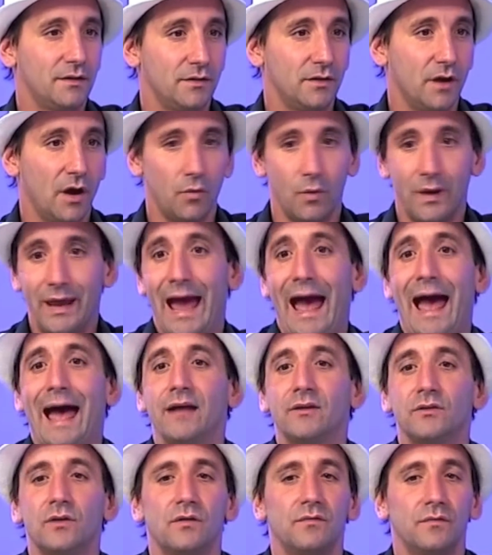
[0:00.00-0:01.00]
You know, we
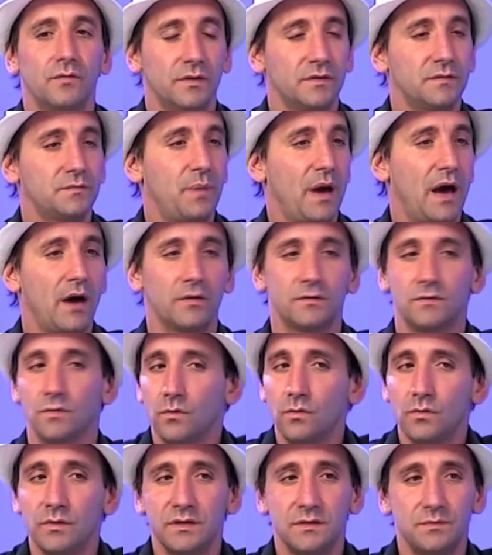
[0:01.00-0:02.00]
hand over this power to
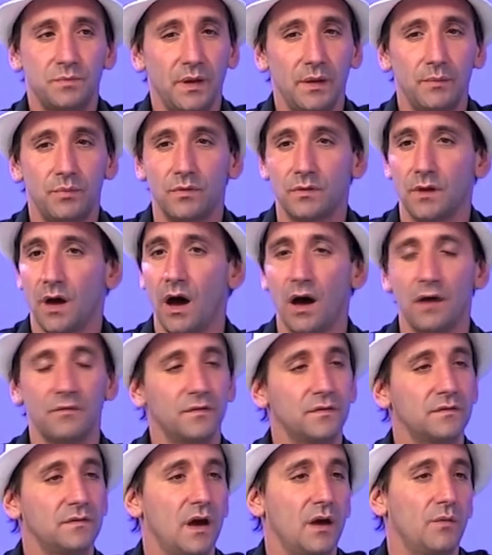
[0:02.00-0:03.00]
all these people that
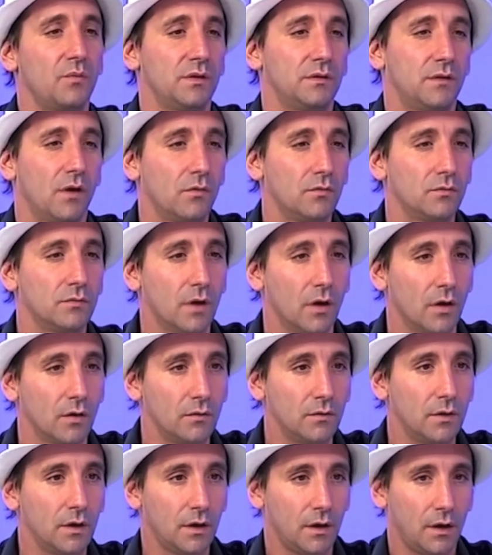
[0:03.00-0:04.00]
half the time we don't
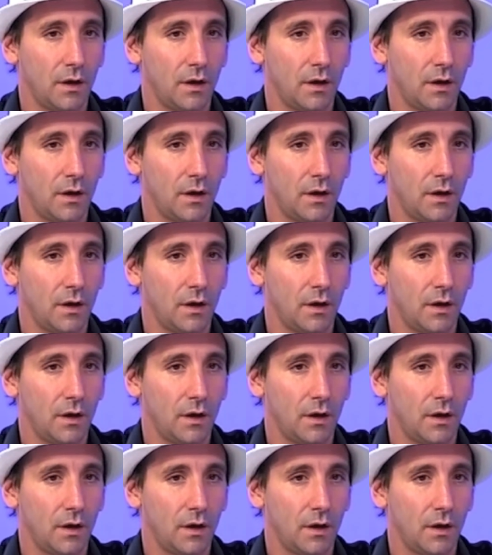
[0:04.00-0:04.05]
know,